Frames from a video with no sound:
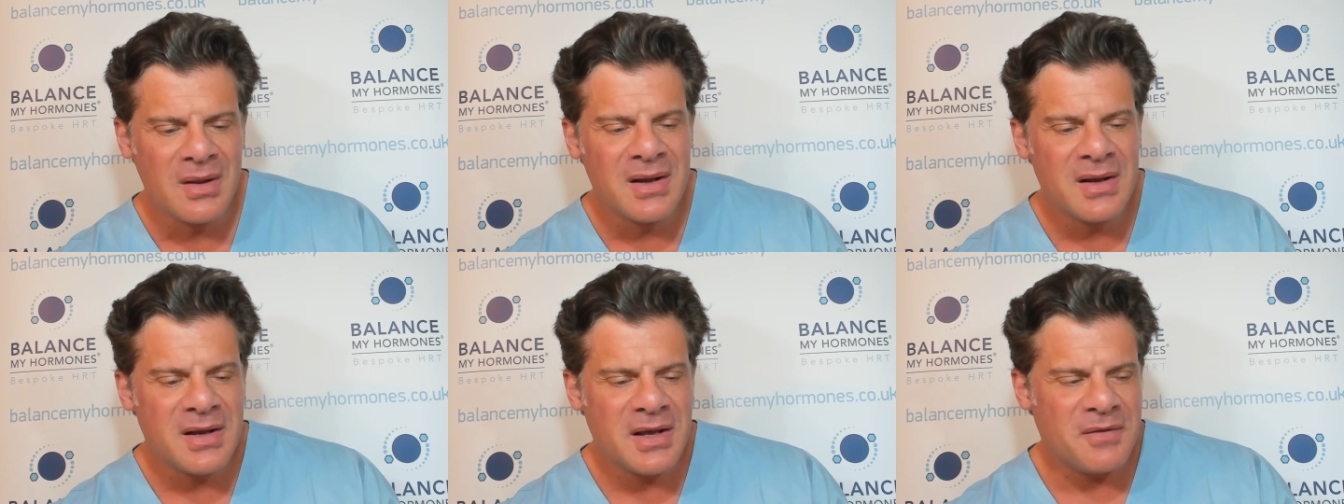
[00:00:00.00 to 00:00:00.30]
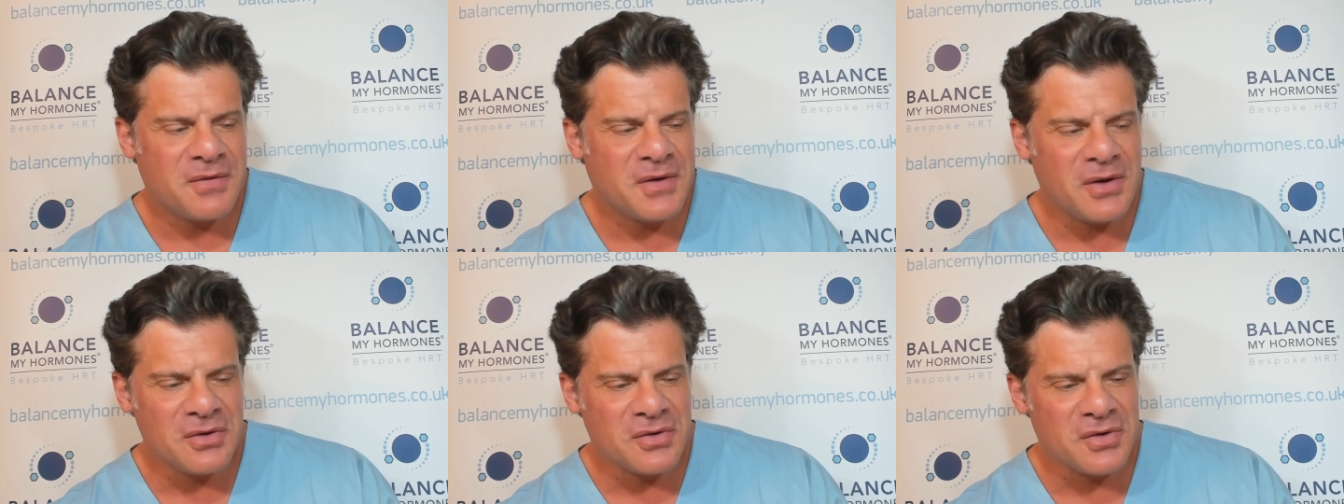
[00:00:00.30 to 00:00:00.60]

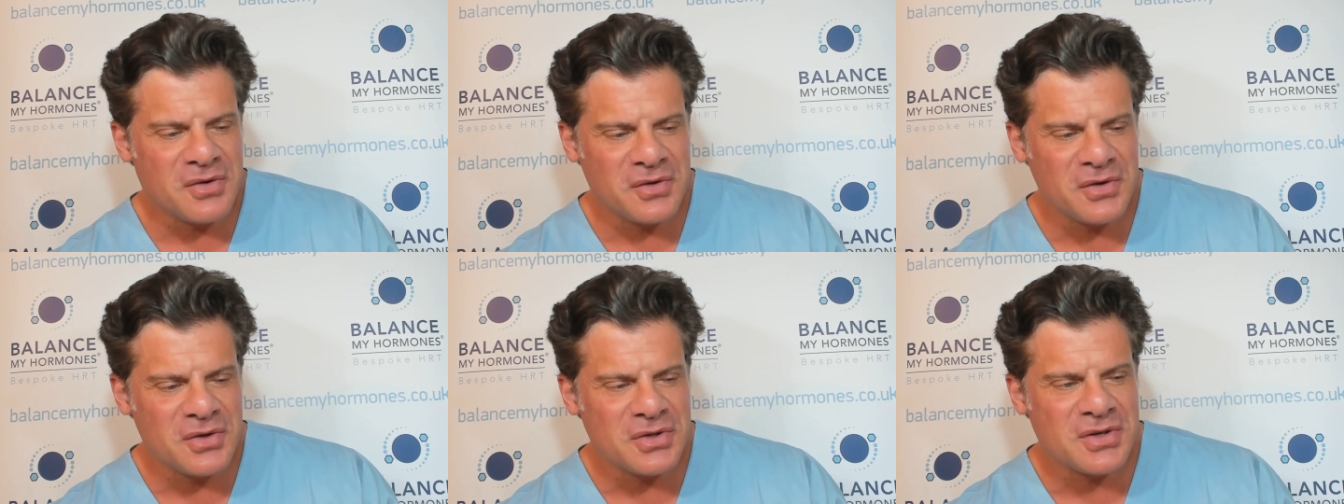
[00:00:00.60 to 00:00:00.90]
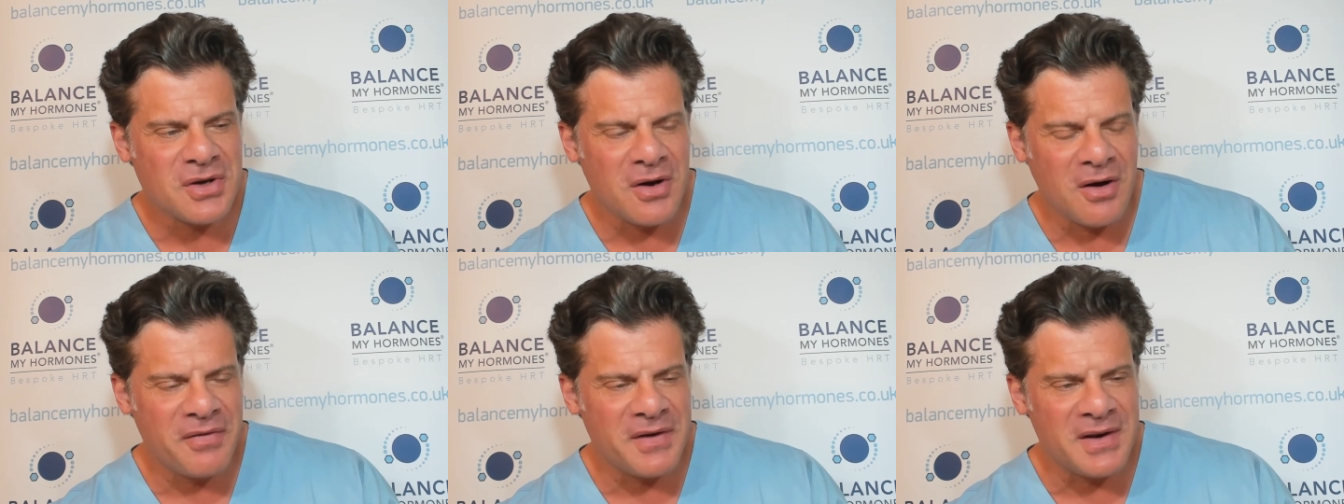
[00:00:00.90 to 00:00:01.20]
If you introduce
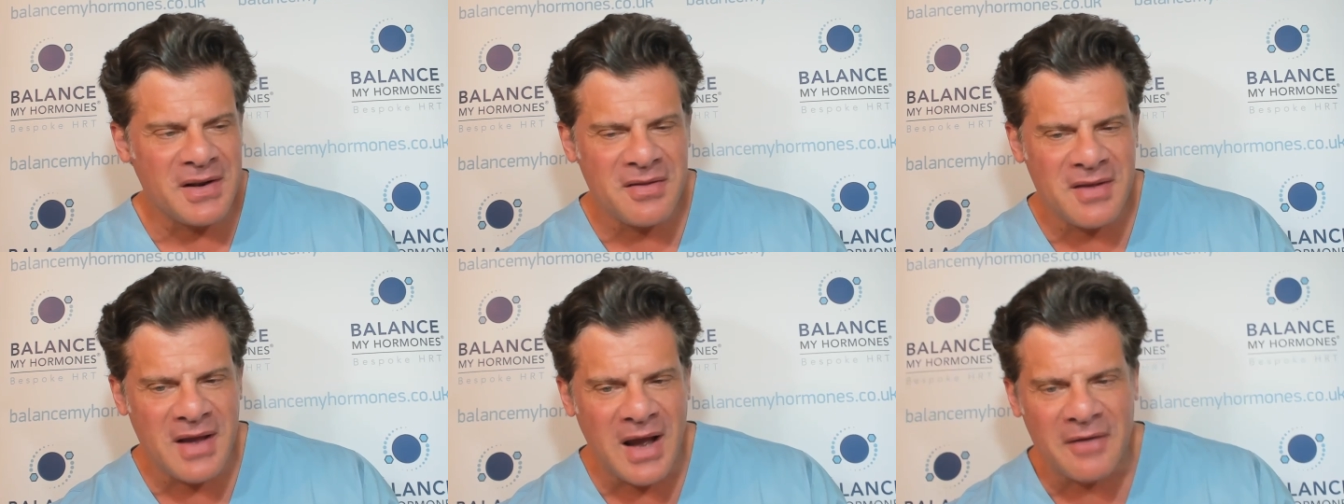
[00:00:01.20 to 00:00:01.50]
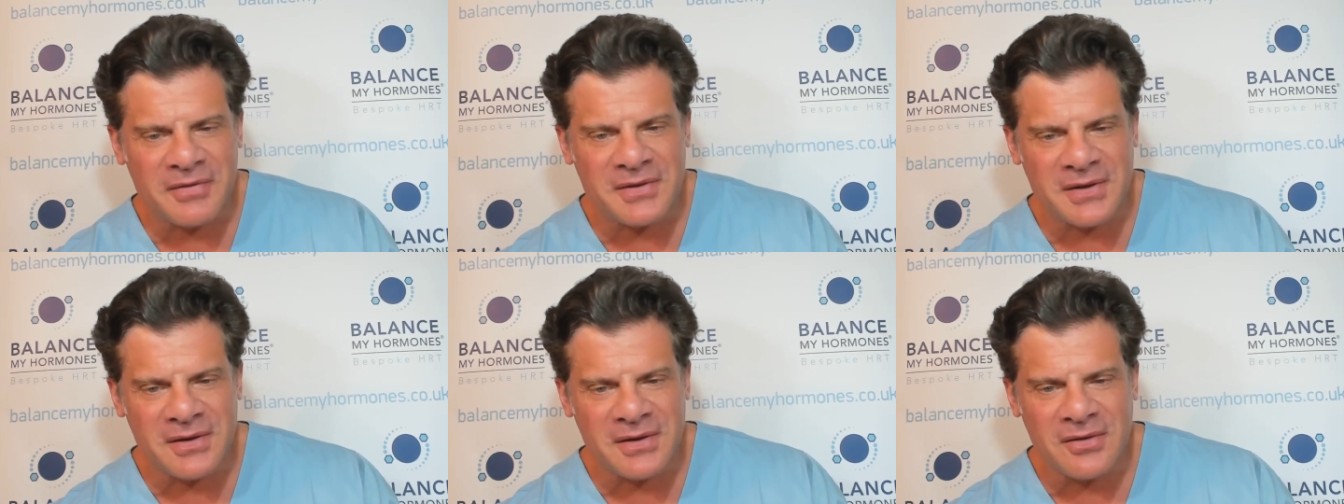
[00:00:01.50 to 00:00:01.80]
caffeine in the
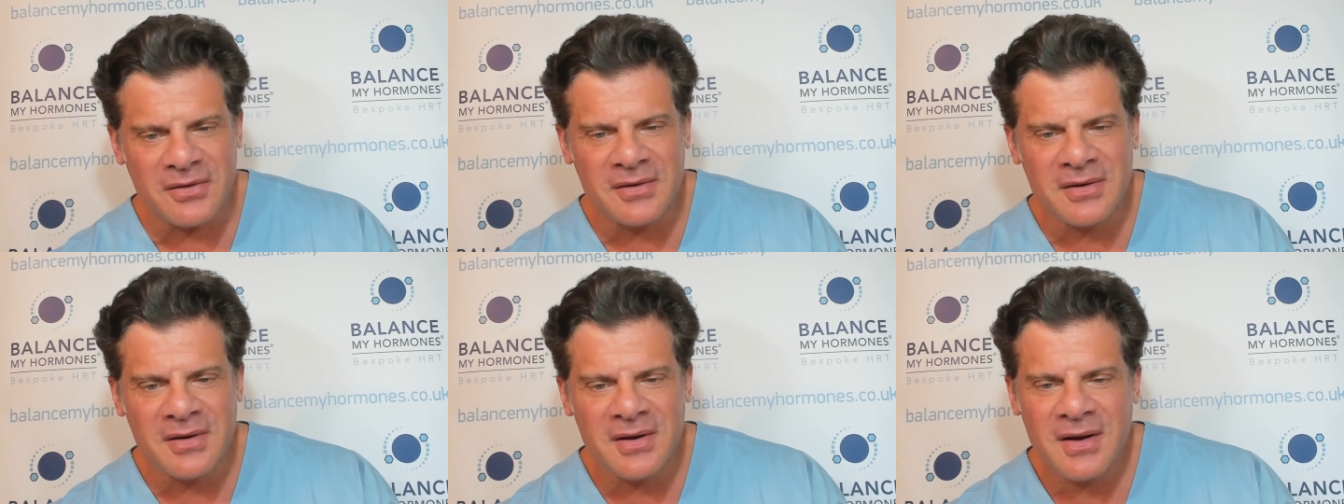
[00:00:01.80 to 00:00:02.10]
afternoon,